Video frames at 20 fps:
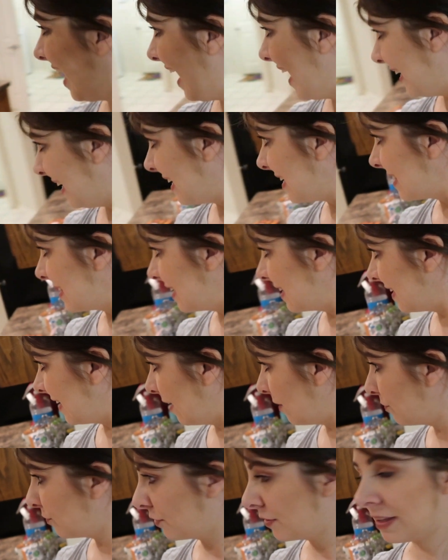I need to sit
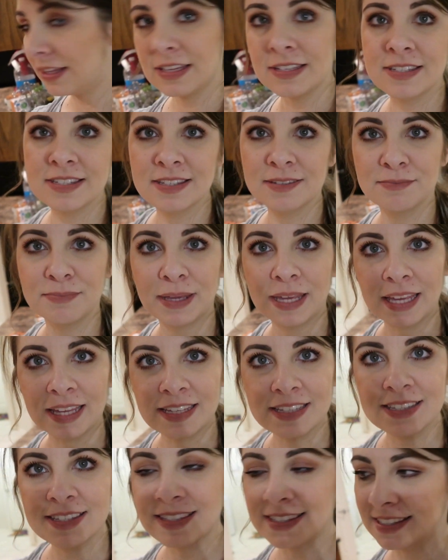down for this
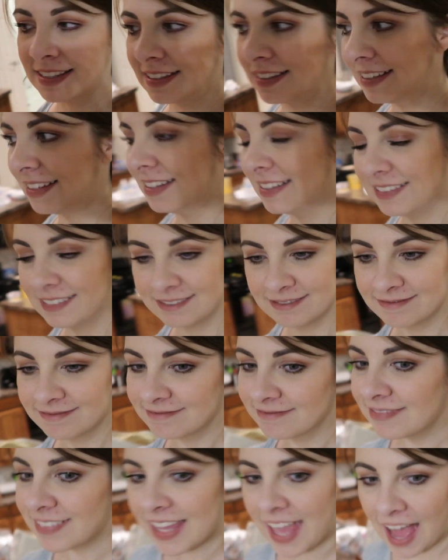because,
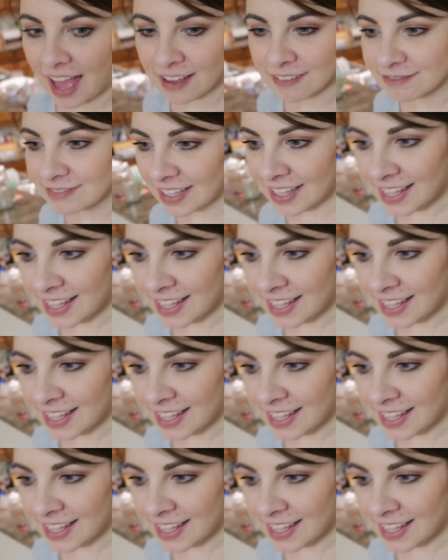yeah.